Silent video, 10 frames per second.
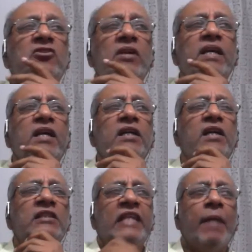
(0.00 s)
actually a,
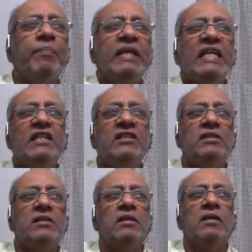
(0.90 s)
a
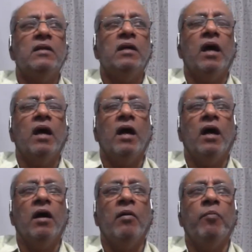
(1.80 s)
Japanese
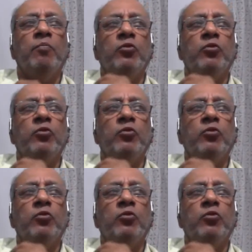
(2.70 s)
uh,